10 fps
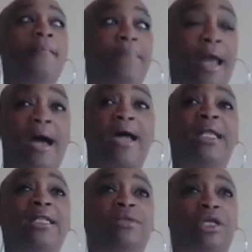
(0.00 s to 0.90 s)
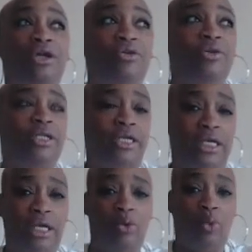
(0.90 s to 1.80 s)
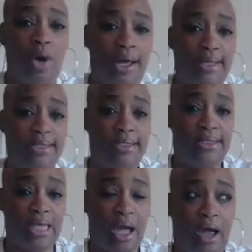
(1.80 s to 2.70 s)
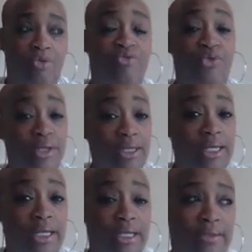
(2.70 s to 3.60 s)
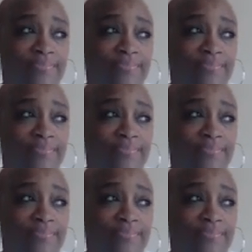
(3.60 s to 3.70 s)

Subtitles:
But I literally was really